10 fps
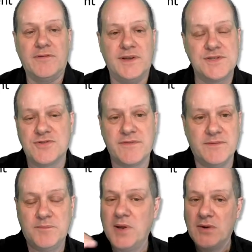it's
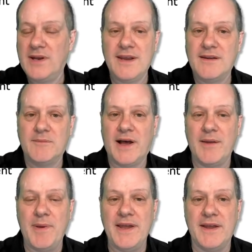driven purely by
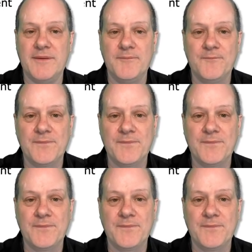opinion.